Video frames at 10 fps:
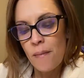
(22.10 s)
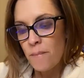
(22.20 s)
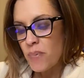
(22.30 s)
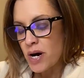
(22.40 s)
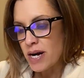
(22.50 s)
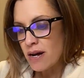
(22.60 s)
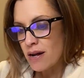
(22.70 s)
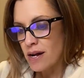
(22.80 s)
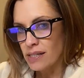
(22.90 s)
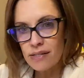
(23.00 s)
but I
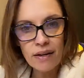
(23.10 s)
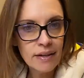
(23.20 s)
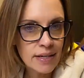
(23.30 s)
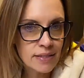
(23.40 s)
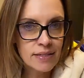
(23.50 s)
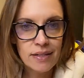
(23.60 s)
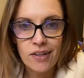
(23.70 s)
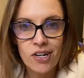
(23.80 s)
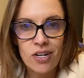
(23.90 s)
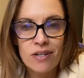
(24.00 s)
still had to eat
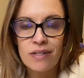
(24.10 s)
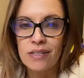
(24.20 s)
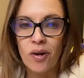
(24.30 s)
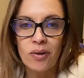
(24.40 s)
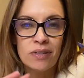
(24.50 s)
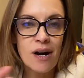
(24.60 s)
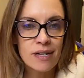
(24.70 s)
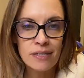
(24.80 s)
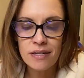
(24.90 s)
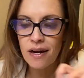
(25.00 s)
dinner because I taught
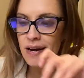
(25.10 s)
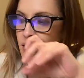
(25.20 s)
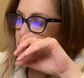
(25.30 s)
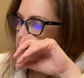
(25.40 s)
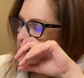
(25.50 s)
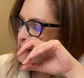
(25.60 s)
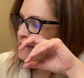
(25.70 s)
tonight, and